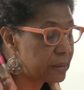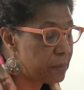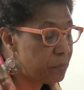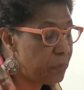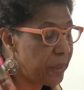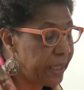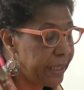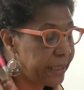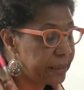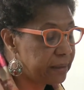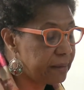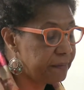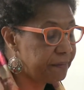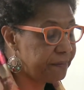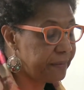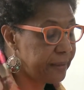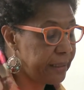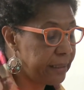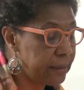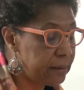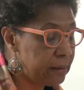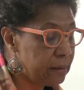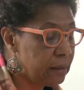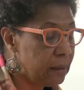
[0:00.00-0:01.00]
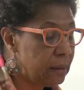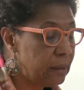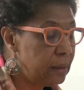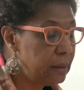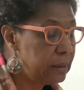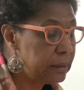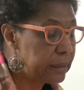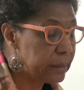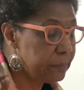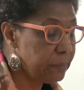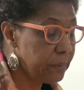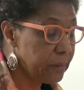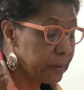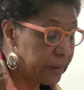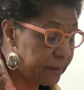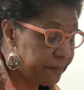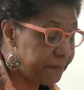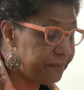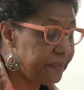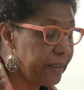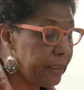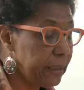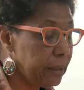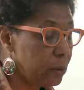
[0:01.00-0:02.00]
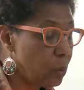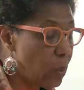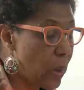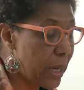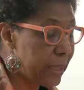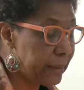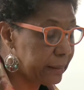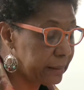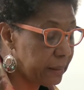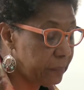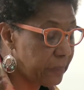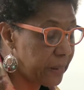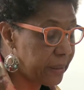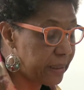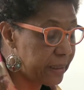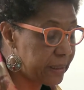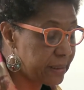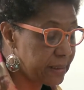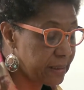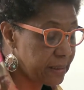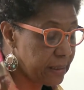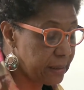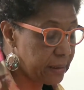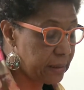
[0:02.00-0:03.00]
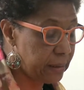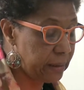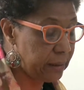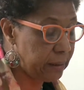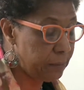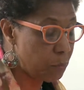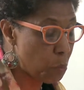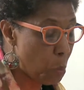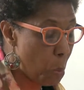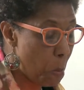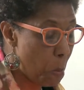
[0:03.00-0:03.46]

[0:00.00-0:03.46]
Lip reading: are made to feel and welcome in the city.